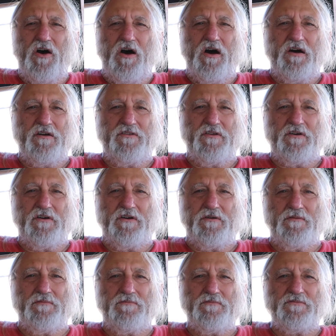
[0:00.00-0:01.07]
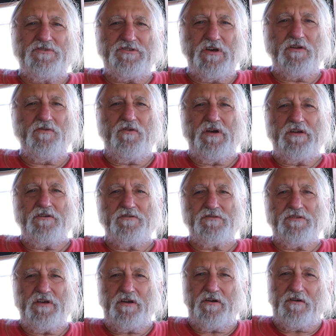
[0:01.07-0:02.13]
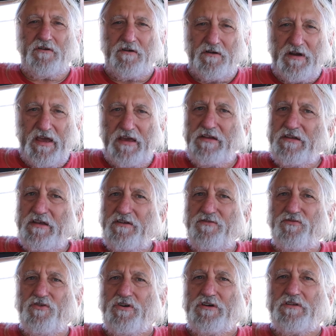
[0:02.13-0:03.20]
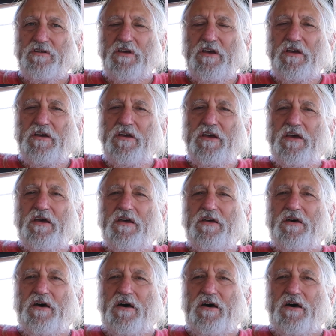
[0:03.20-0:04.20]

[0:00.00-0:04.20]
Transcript: are the Sunraders that are 18 foot that